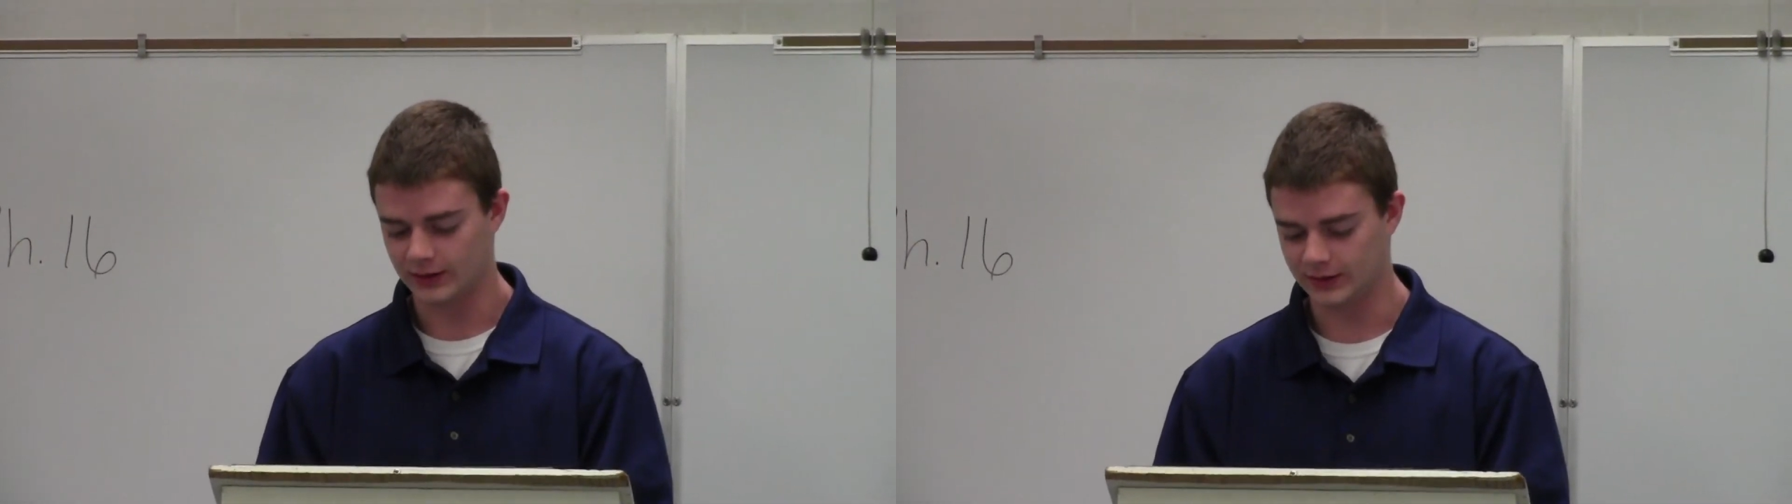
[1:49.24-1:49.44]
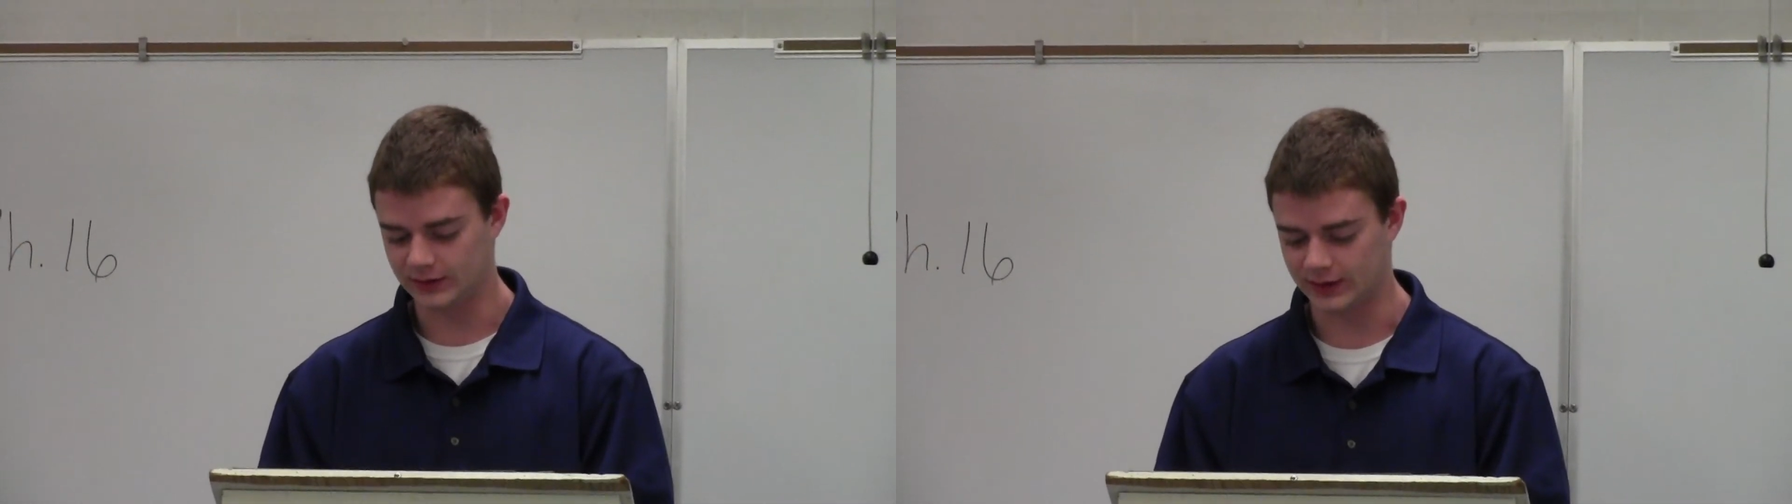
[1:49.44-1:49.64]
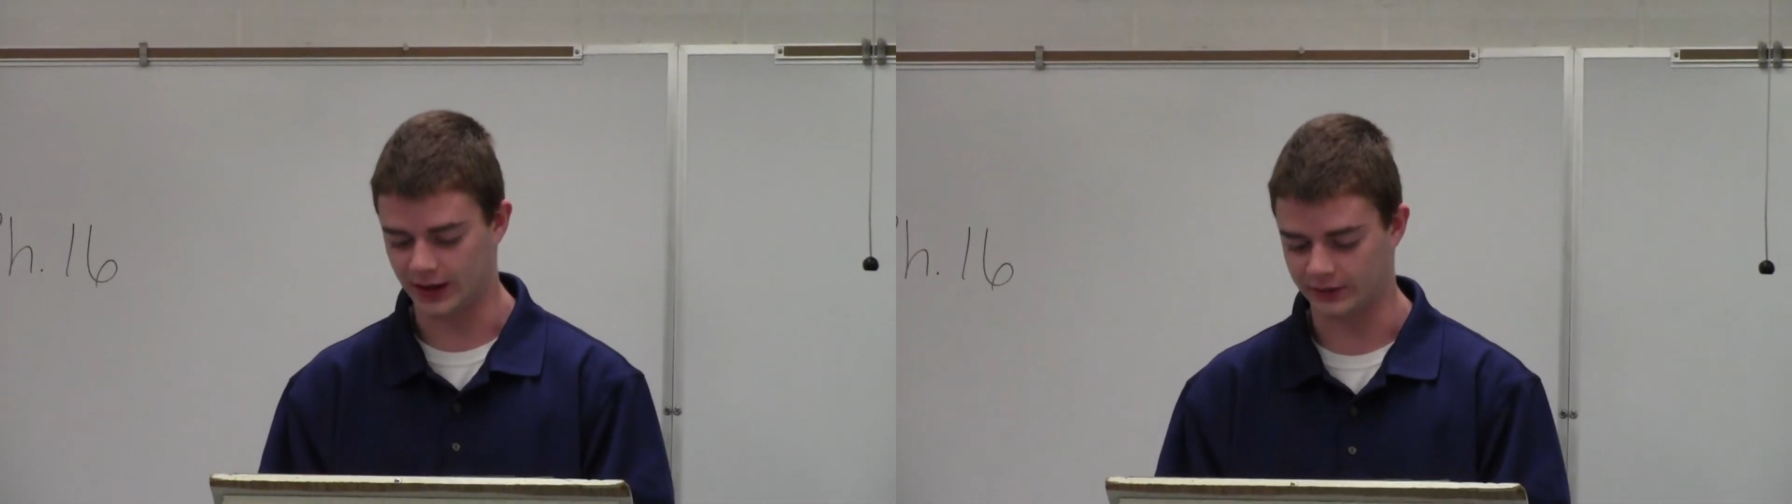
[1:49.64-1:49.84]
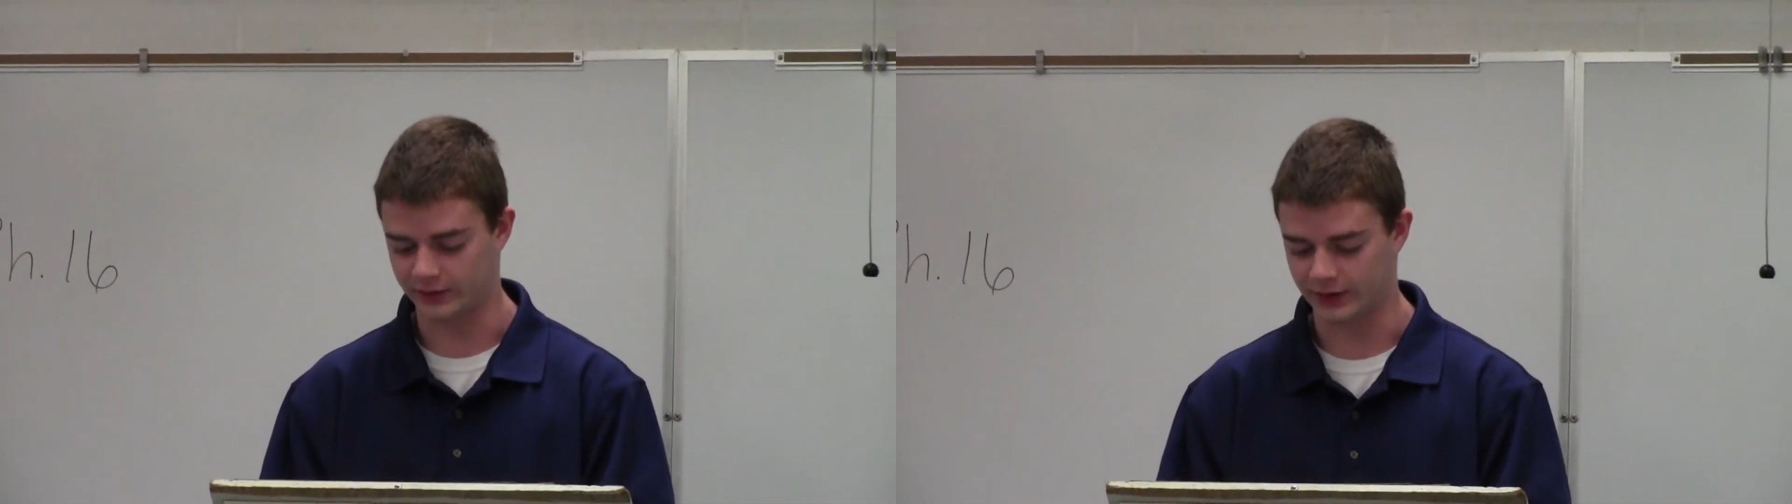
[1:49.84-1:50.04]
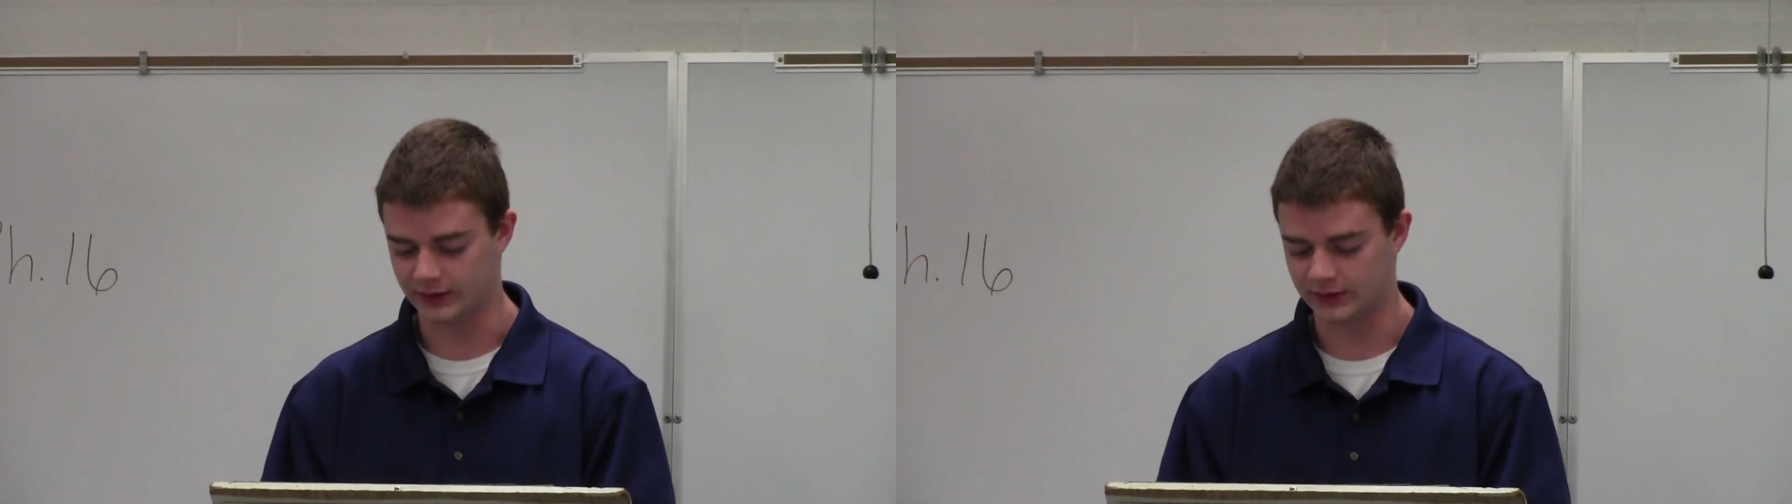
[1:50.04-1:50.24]
These
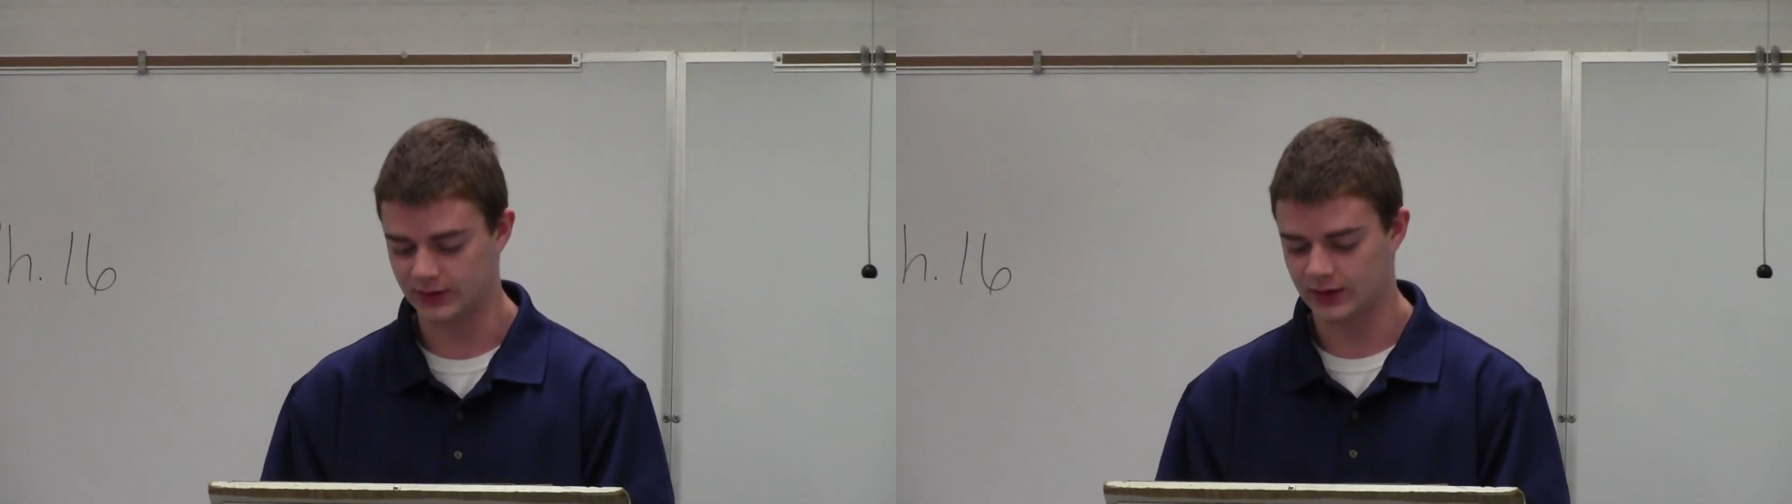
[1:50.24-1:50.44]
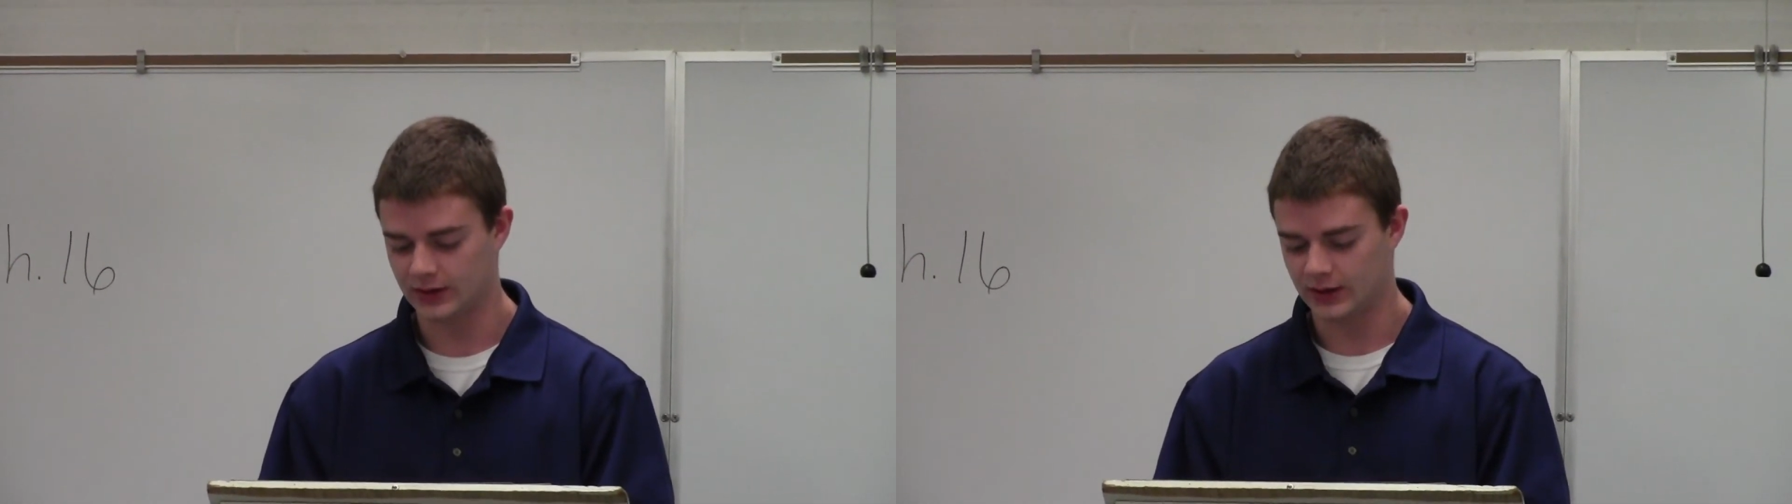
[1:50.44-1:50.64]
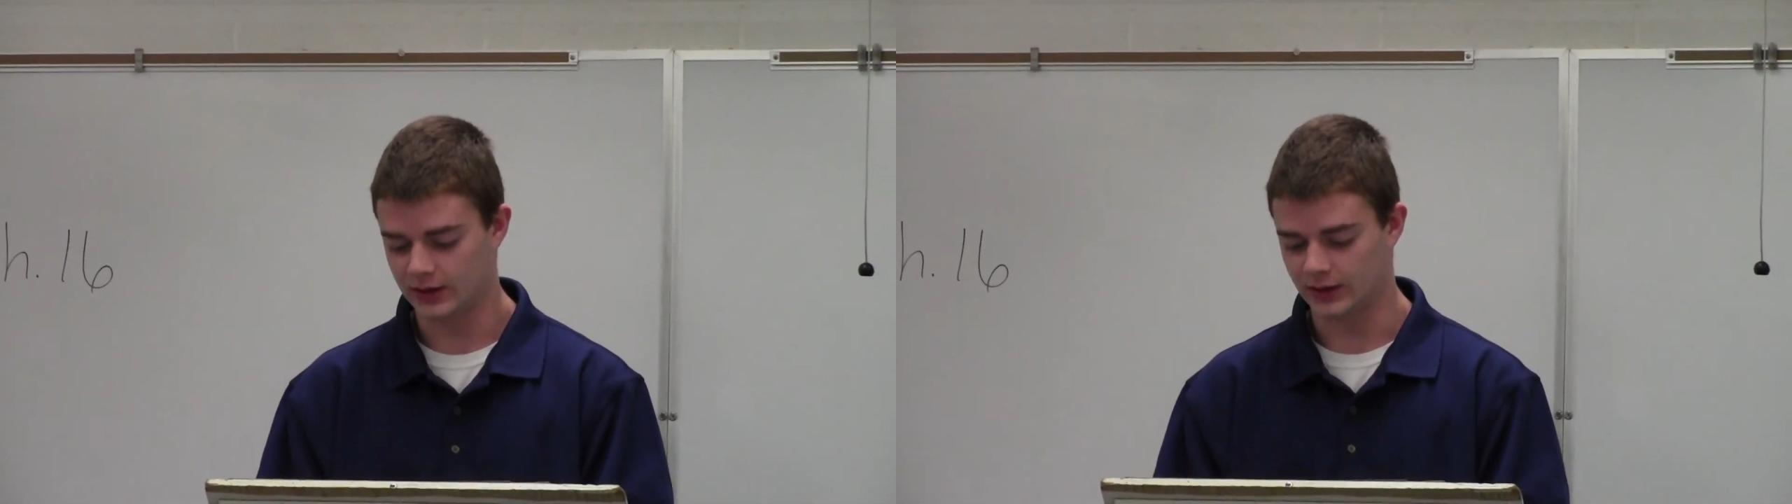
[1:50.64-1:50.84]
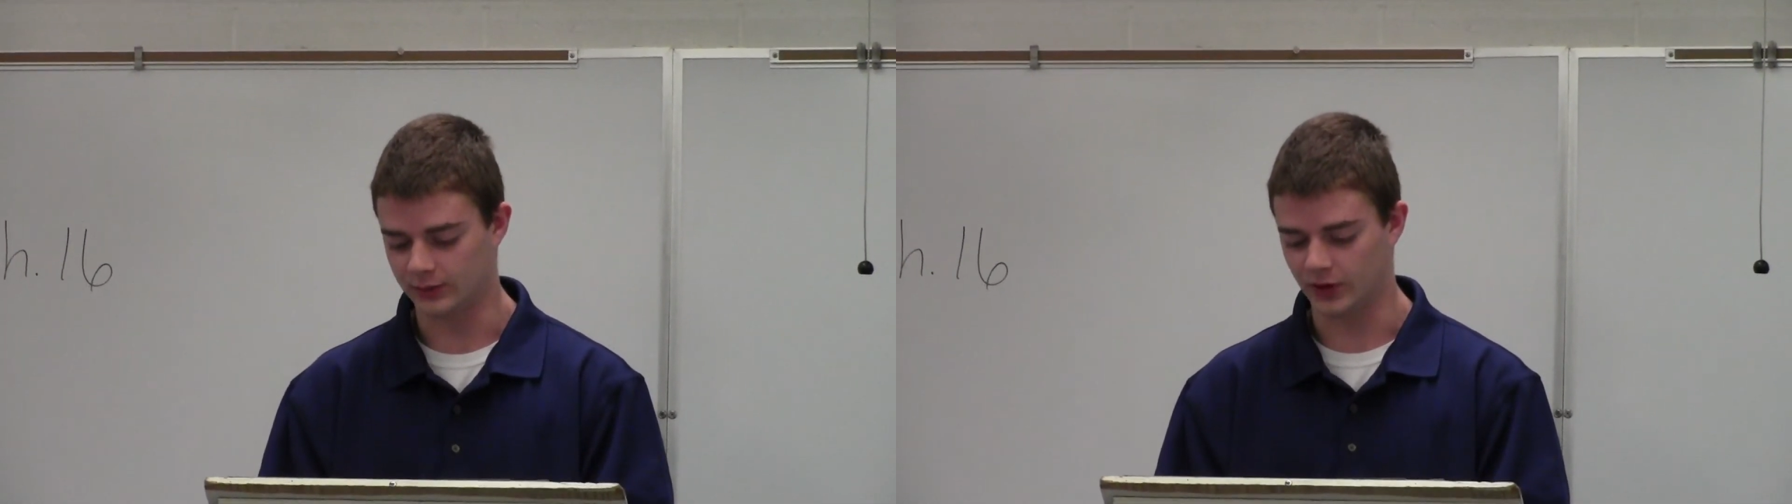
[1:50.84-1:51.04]
conflicts can